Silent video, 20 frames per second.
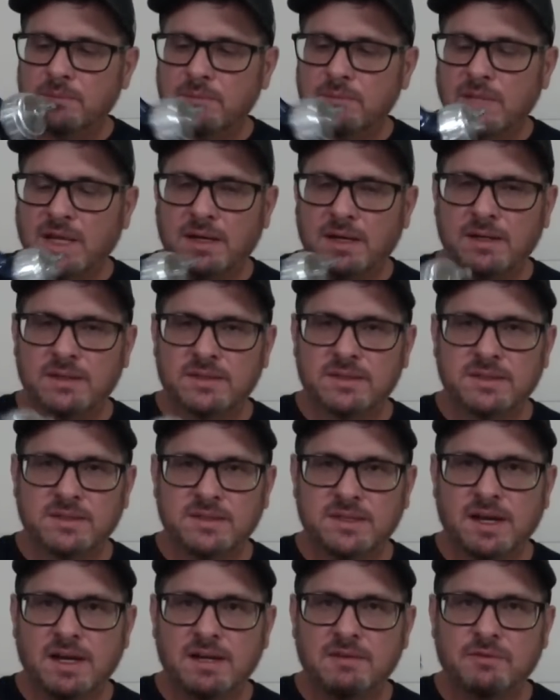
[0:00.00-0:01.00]
and it's
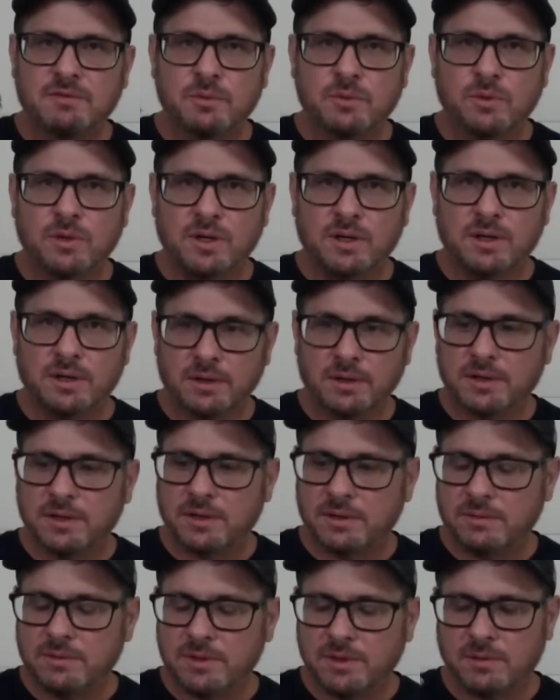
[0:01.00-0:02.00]
designed for clear
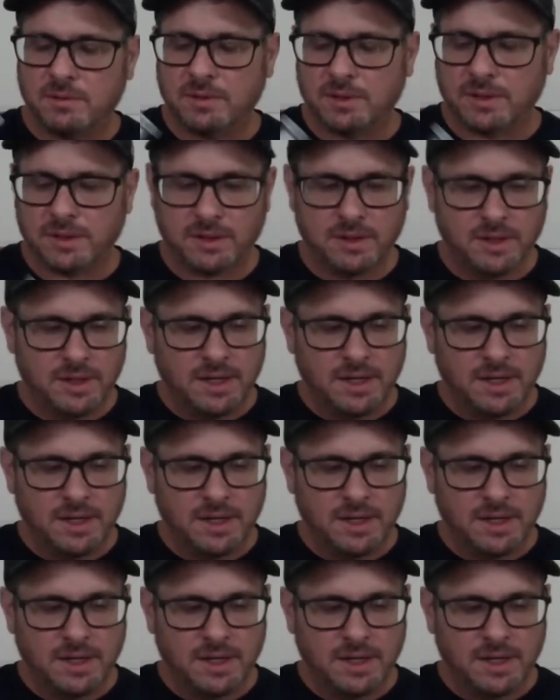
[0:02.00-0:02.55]
coat only.